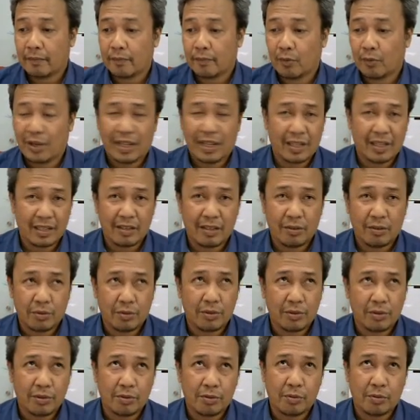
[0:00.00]
well,
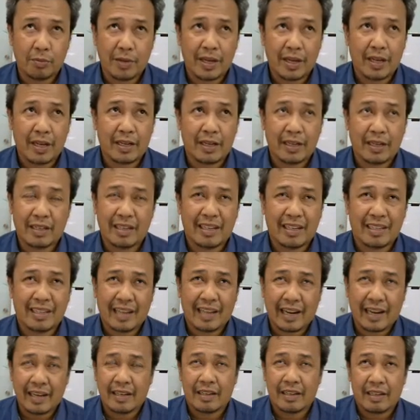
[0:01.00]

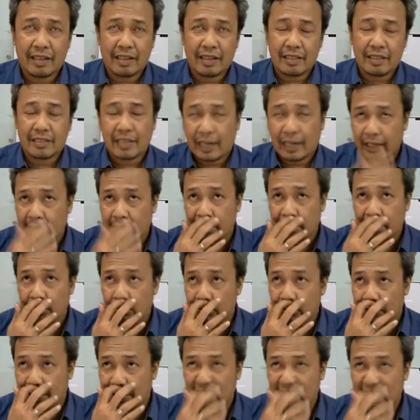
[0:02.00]
it's either
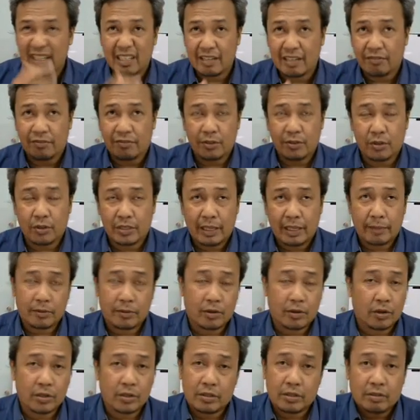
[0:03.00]
you see the phenotype or
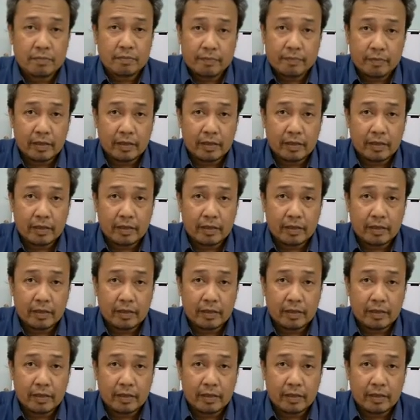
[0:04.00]
not,